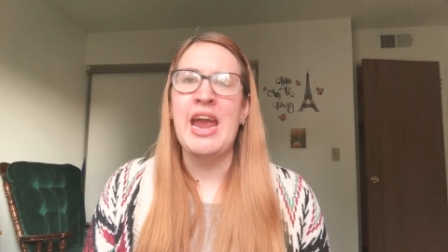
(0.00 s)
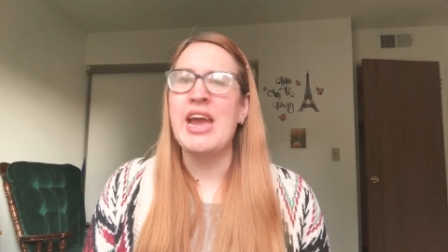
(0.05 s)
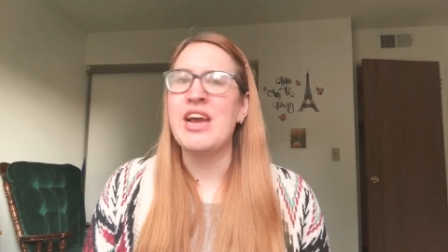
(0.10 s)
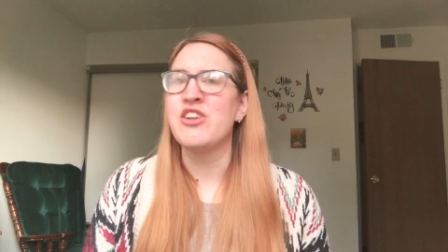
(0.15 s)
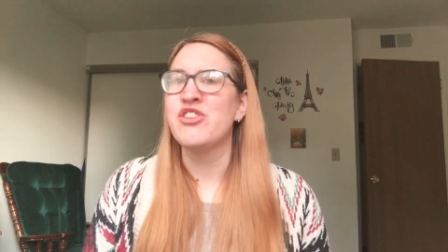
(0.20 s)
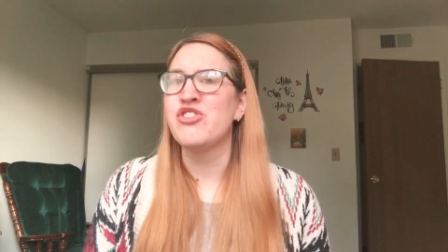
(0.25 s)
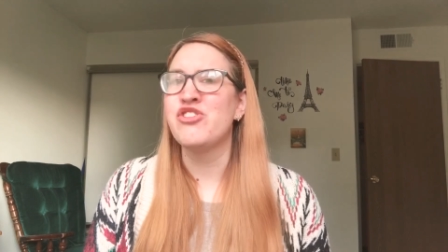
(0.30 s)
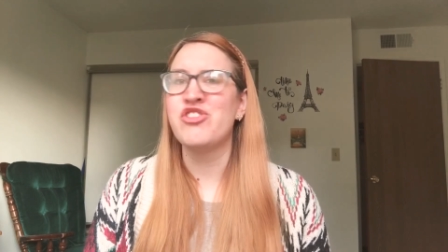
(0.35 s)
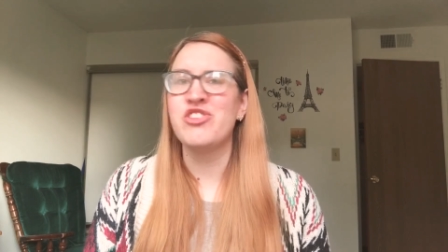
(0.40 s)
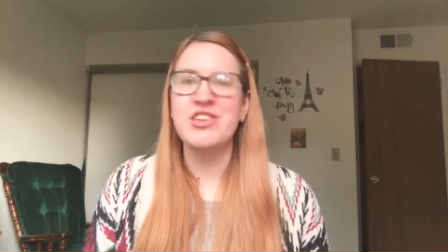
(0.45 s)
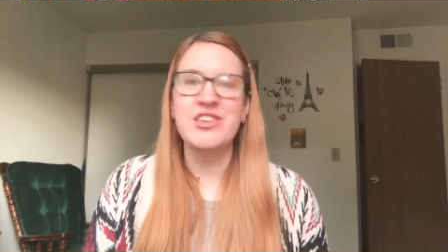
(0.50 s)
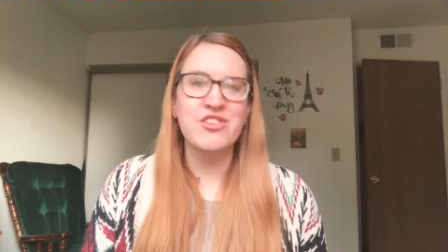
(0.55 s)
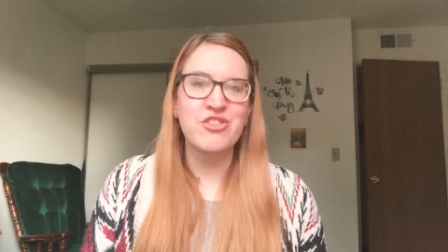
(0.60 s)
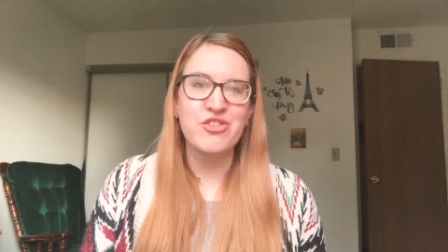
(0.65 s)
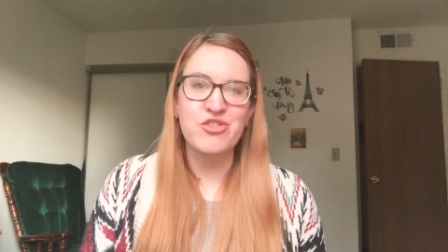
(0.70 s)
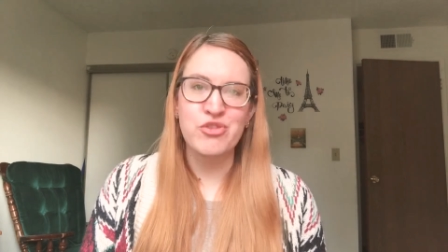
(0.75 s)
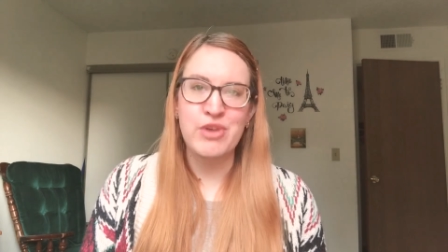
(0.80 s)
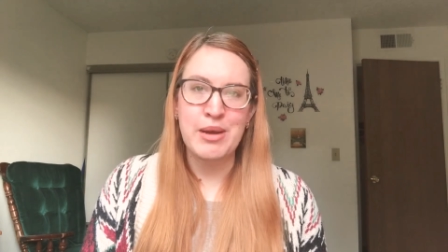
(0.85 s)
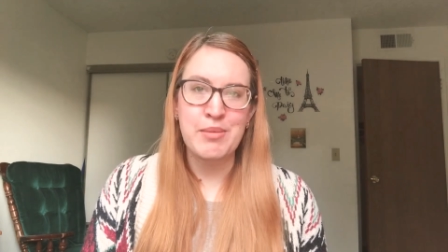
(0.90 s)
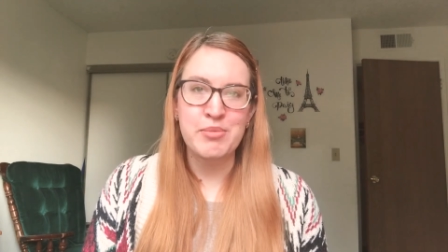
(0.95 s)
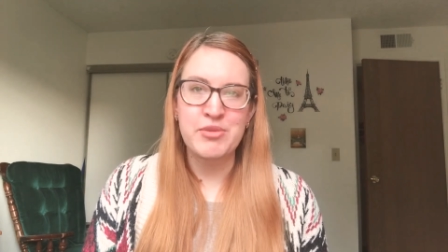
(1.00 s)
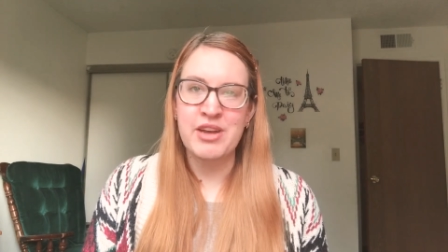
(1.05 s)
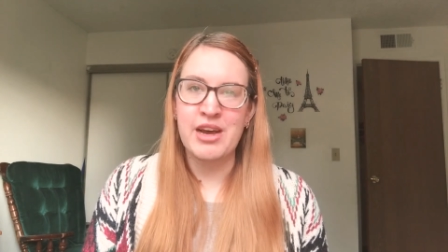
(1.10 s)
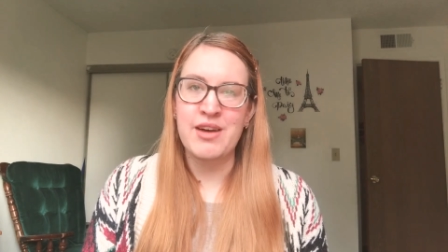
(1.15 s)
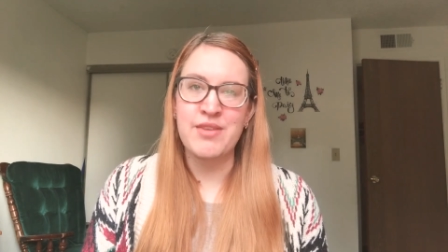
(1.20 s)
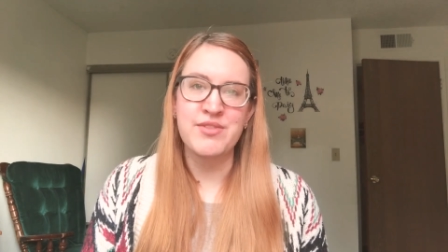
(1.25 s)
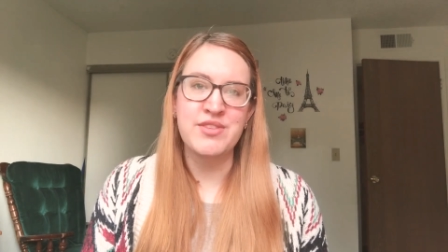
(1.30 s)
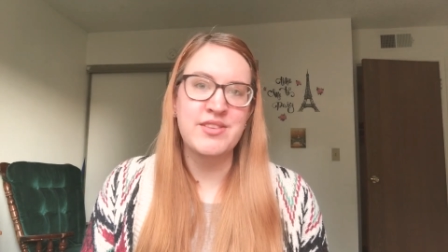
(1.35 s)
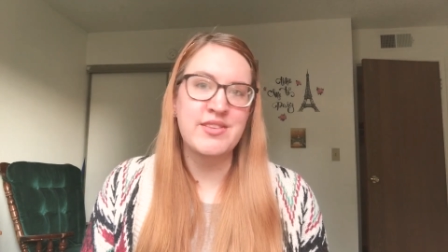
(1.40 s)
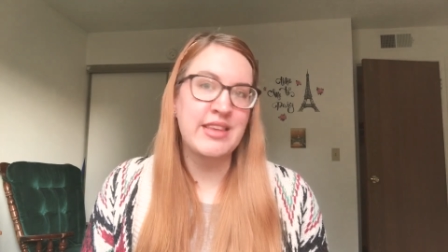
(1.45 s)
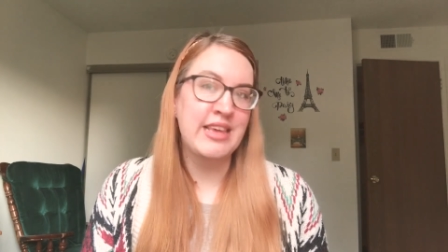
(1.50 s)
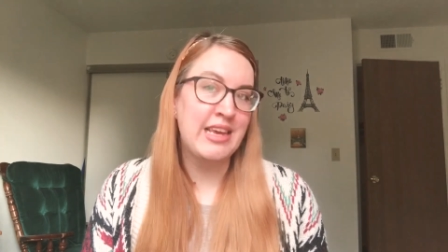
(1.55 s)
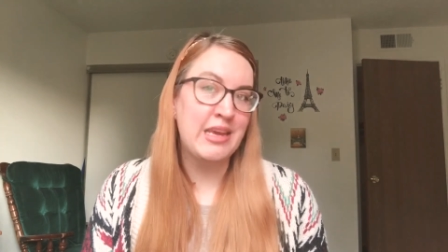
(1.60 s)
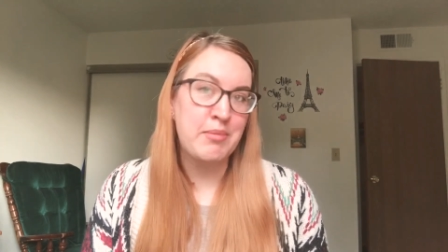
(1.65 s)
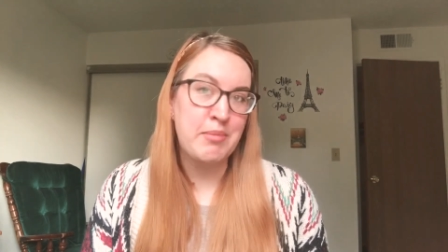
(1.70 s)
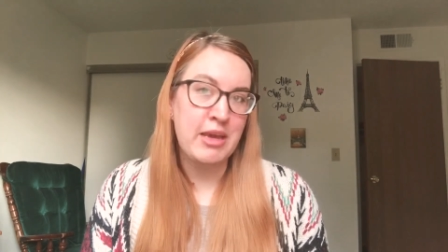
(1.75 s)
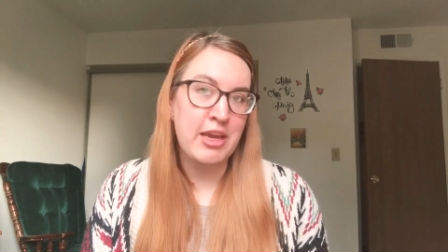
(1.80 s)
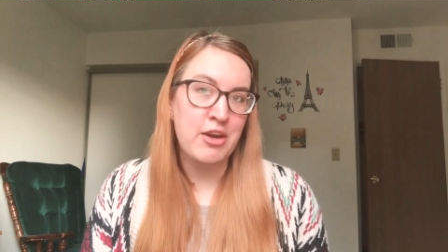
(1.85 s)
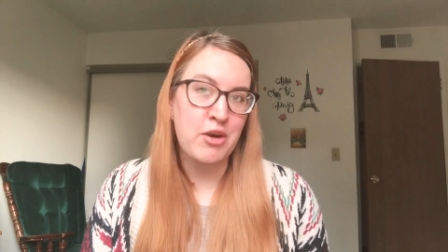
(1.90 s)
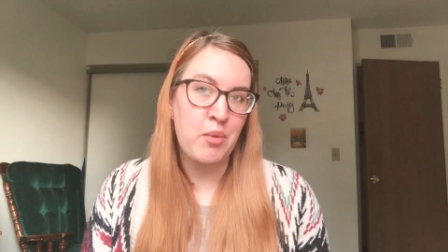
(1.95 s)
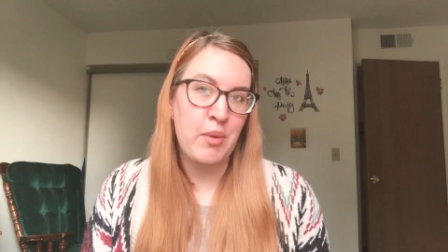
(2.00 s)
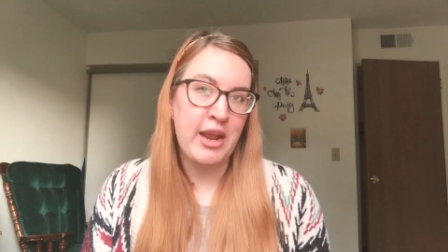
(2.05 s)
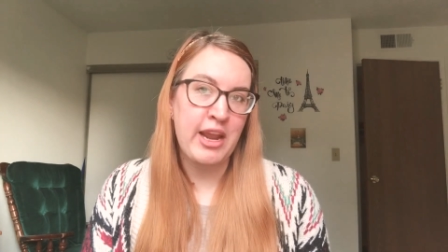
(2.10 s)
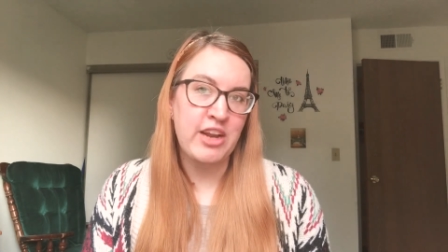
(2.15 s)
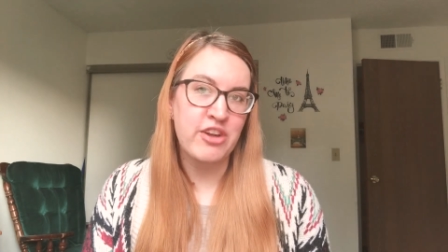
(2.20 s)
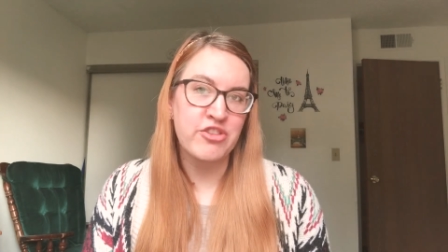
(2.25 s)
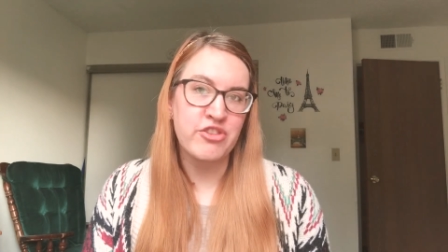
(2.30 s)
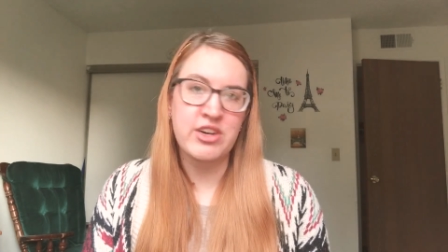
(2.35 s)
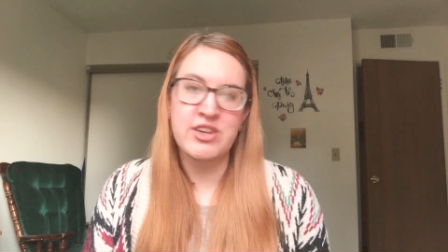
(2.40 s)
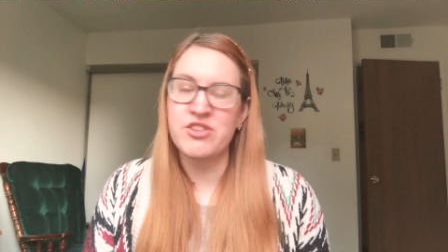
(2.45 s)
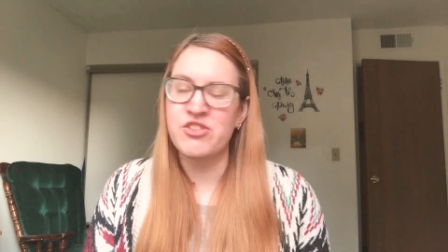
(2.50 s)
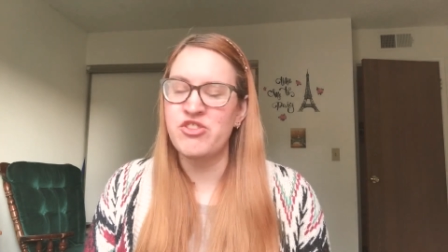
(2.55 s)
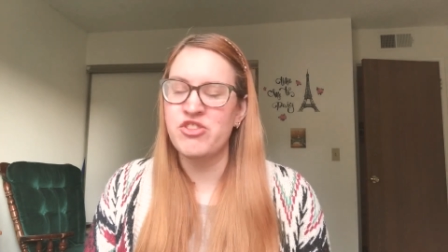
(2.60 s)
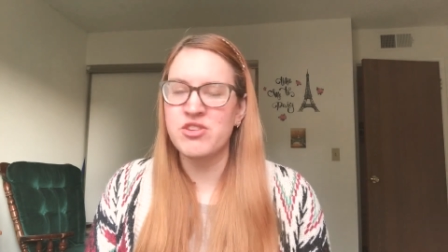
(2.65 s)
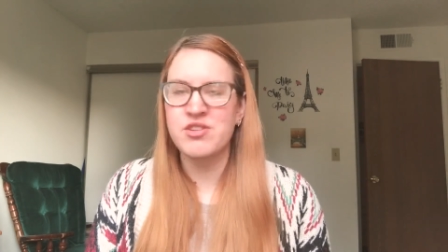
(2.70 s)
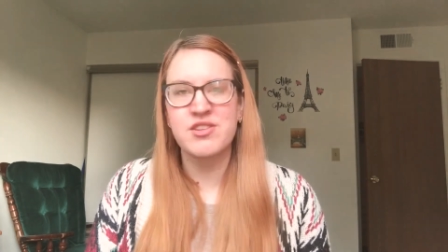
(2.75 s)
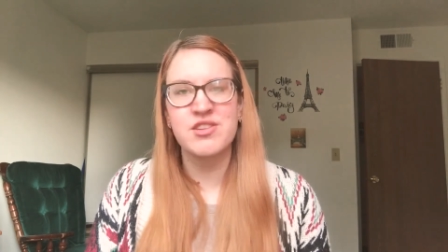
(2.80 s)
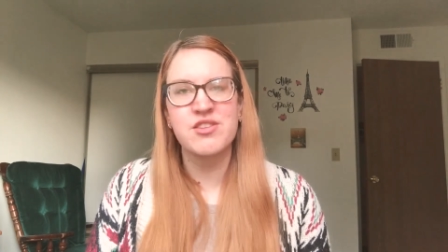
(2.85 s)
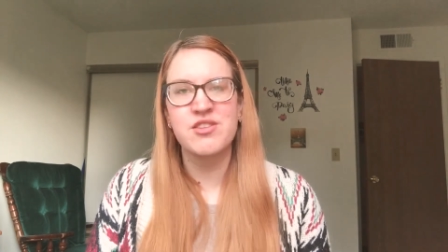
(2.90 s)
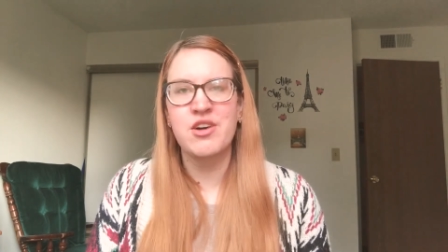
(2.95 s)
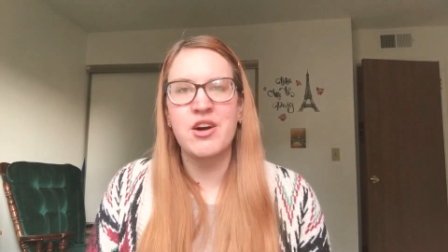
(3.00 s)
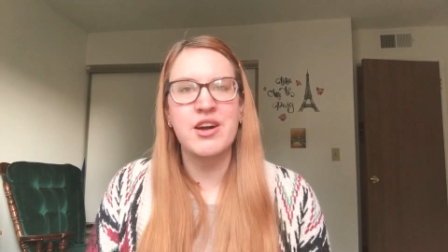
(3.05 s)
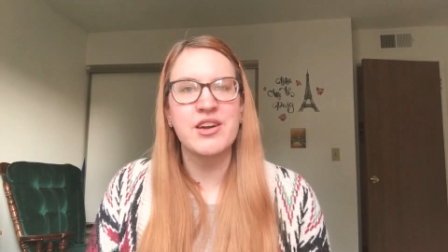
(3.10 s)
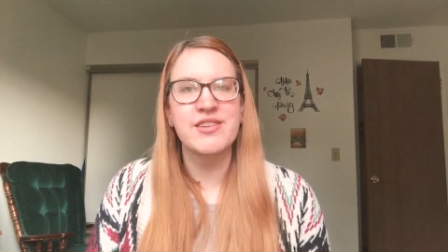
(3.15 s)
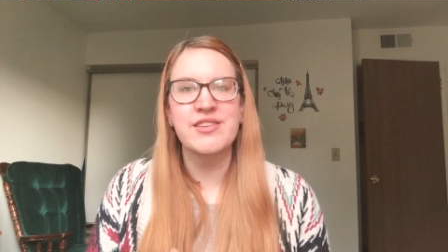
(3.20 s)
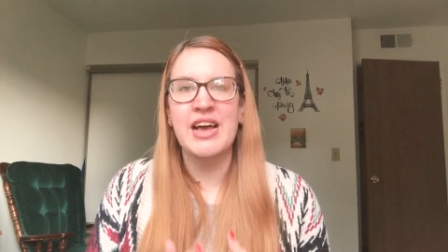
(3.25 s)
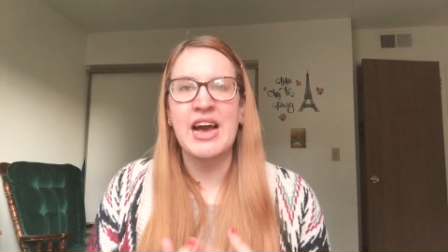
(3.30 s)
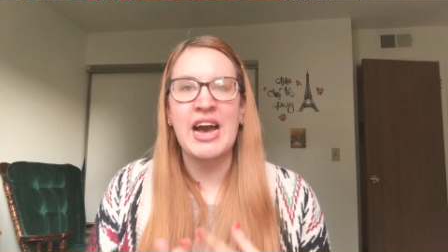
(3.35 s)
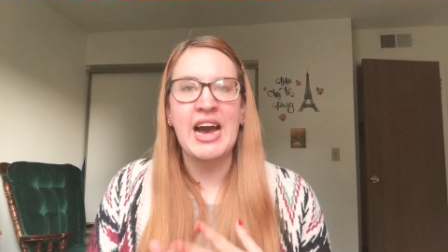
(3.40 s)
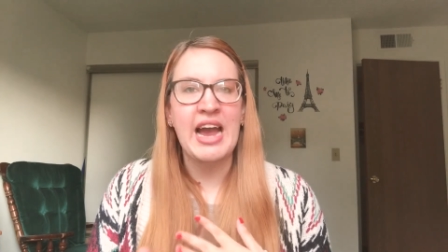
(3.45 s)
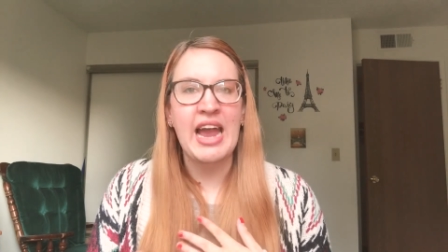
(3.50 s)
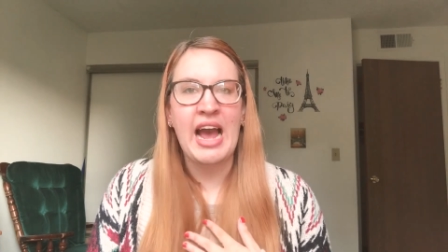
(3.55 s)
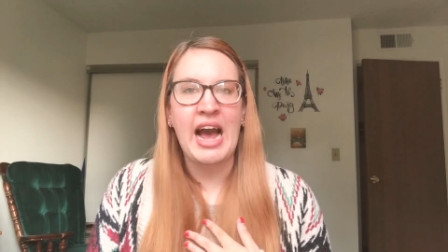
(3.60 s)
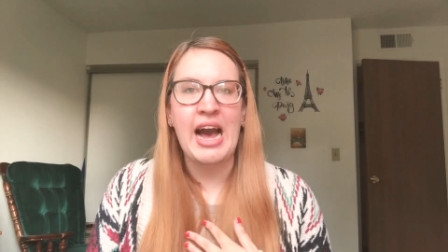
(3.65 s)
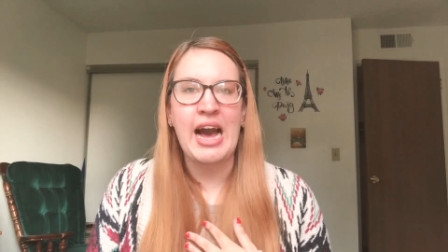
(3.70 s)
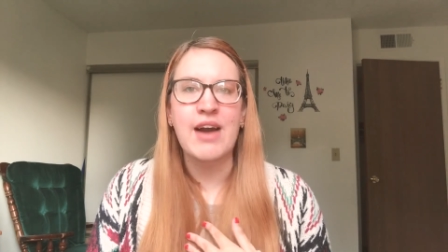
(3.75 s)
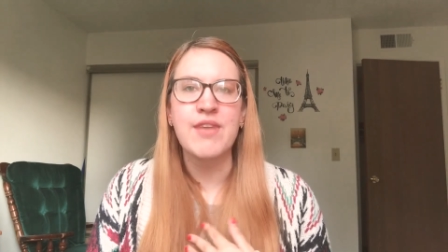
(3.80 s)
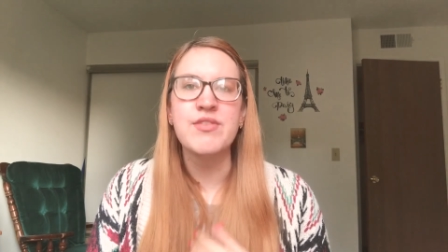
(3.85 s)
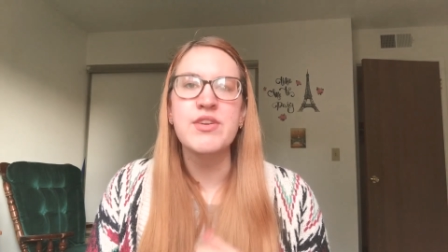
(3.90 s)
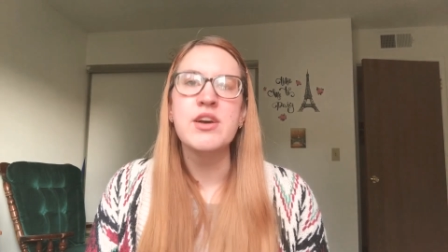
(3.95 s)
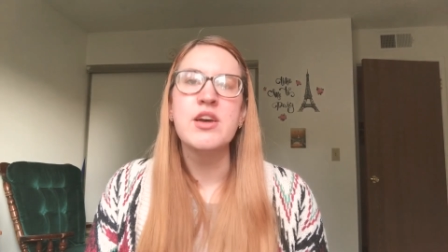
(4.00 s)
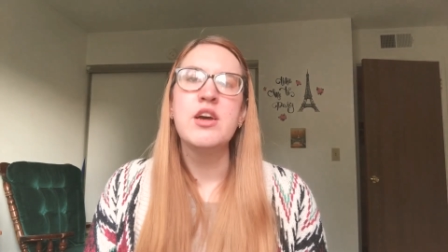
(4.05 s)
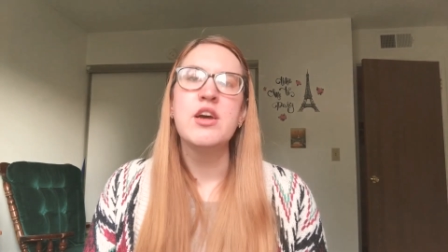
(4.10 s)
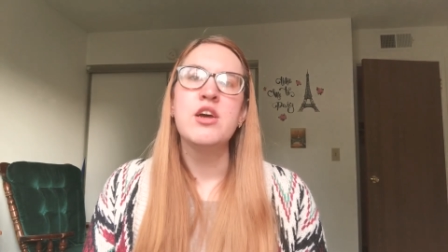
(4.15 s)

and she's dreamt of seeing me in a wedding dress just as long as I have.